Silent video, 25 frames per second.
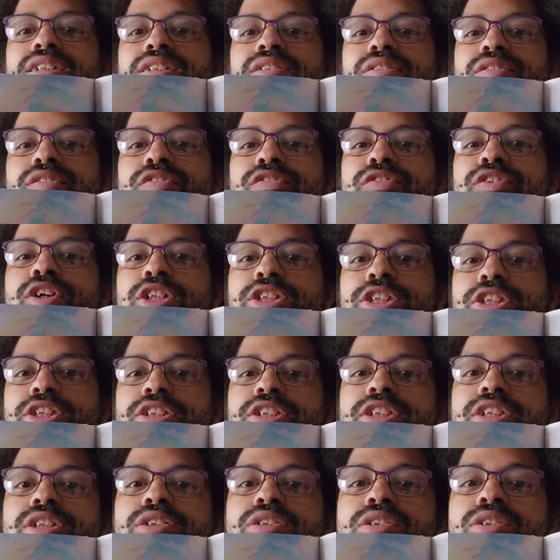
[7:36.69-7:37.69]
fudge
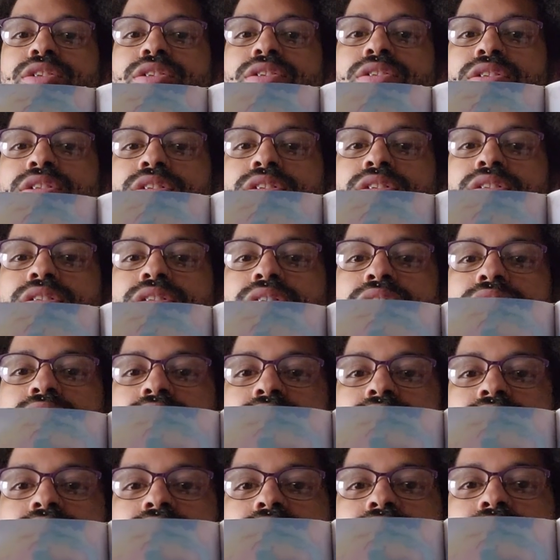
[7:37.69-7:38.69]
sickles and
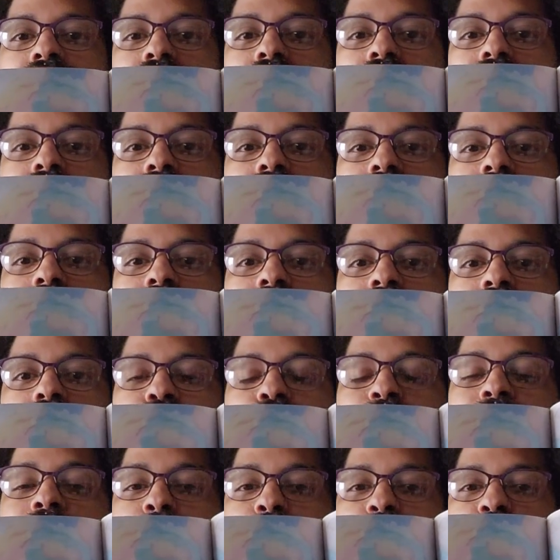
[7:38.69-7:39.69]

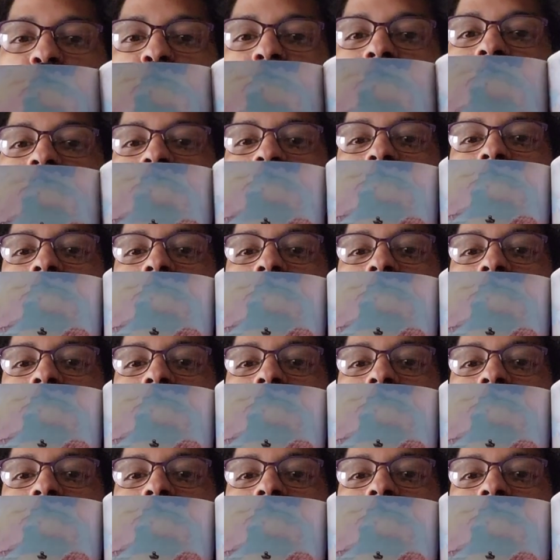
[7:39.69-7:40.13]
peppermints,